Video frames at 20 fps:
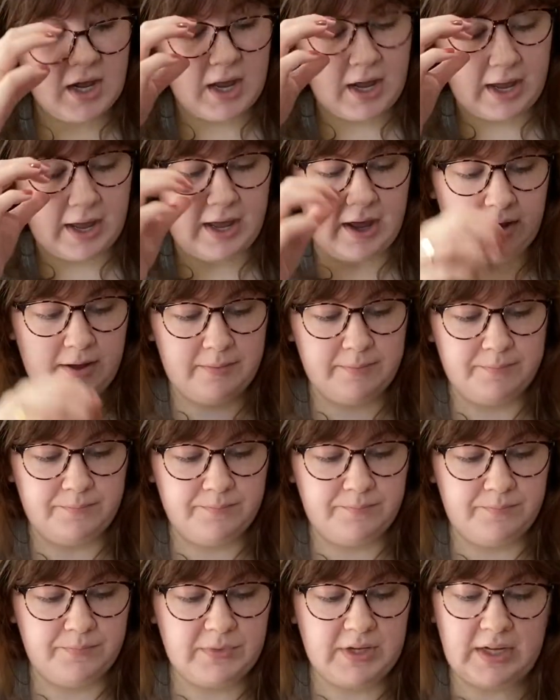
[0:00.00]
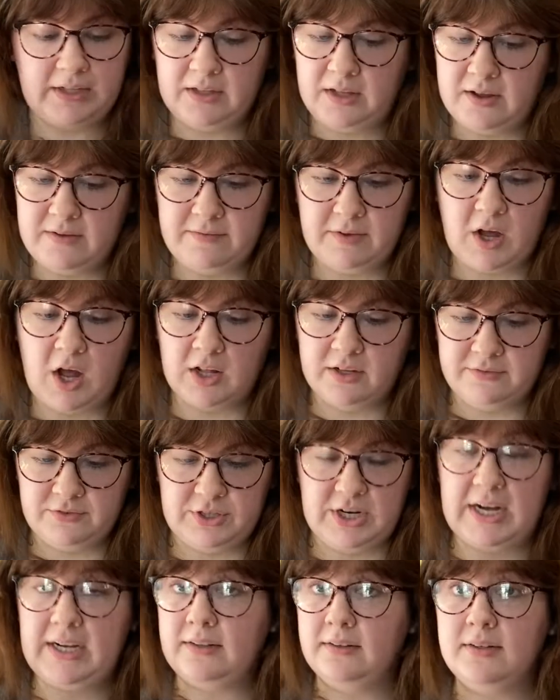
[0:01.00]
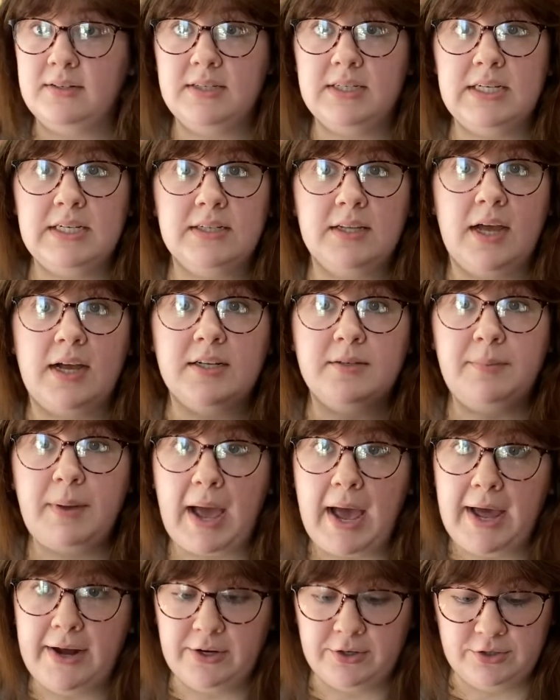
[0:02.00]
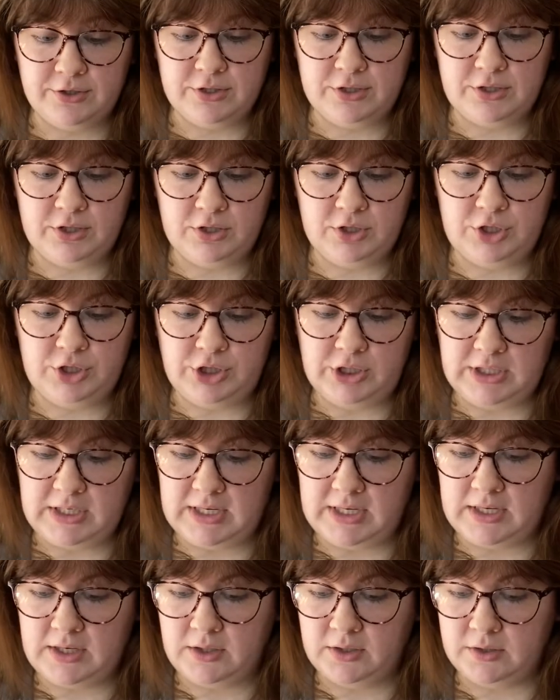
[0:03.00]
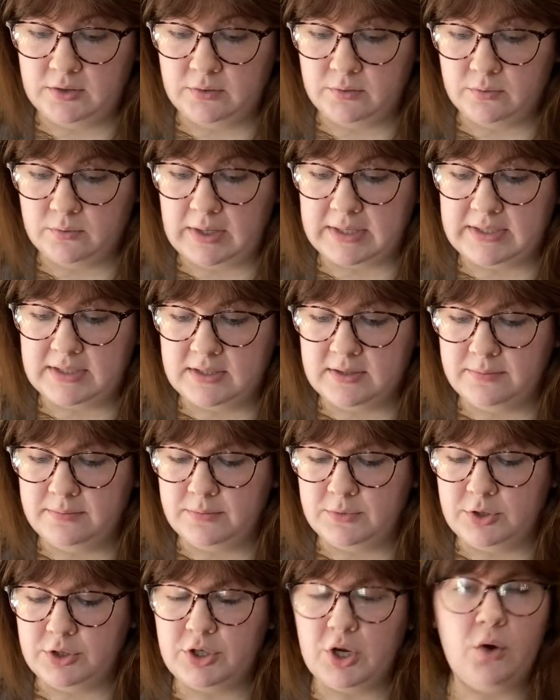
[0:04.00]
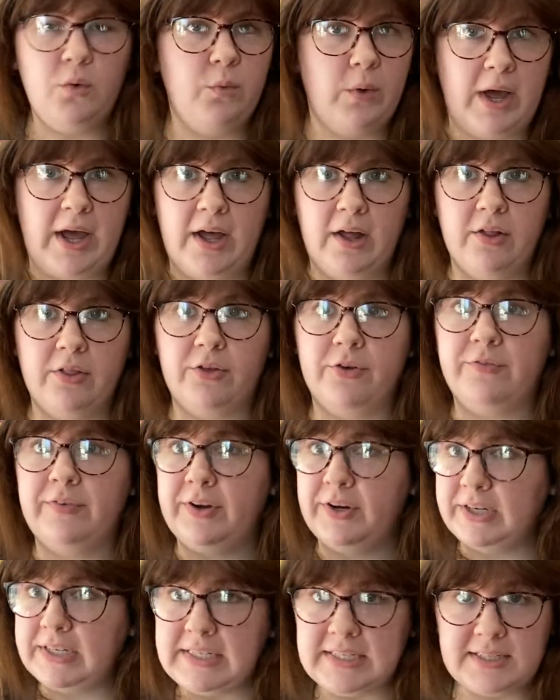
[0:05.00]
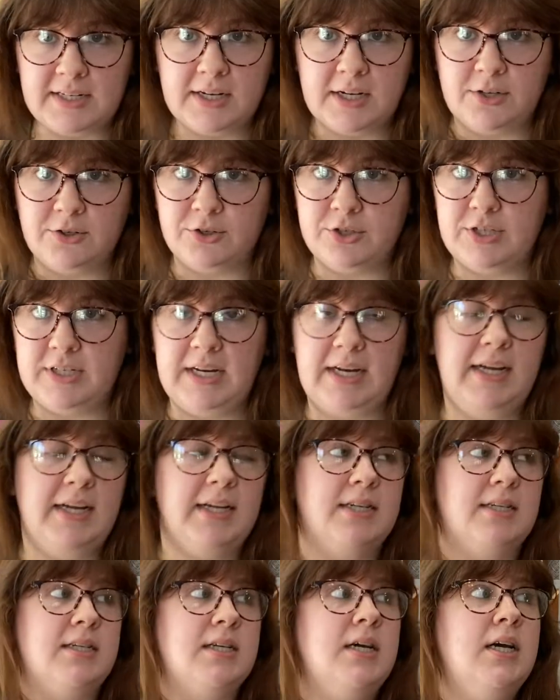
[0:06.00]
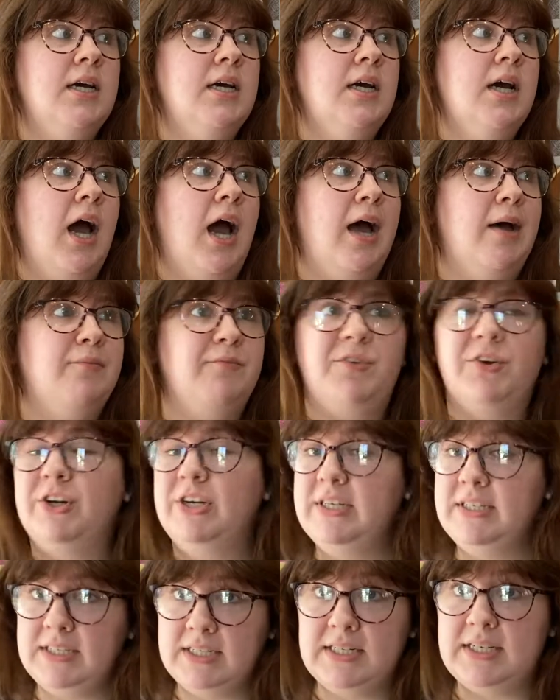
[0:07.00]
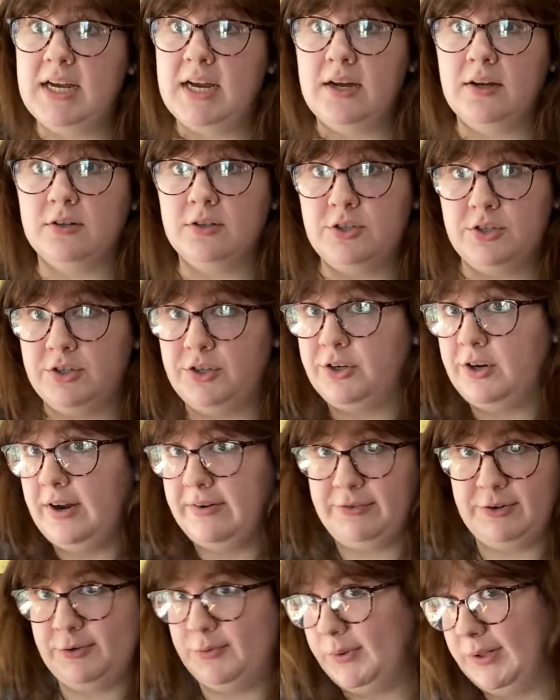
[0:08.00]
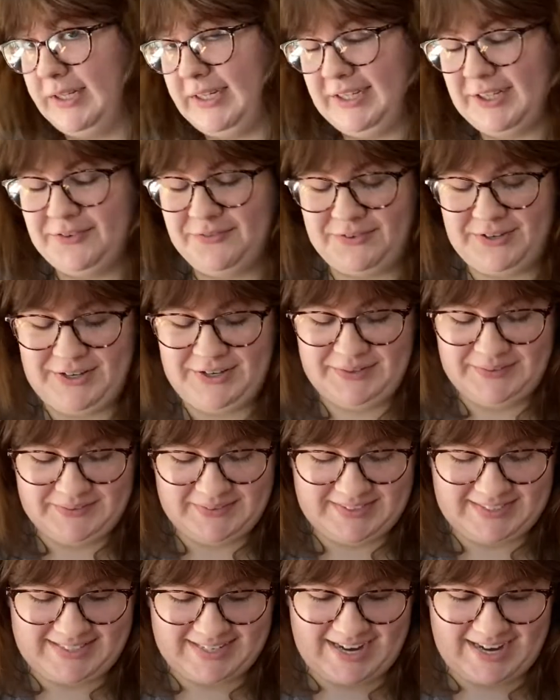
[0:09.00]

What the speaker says: I love all of Jacqueline C. Slack's patterns. She writes them so well. They're very easy to understand, very detailed, so you're never really confused.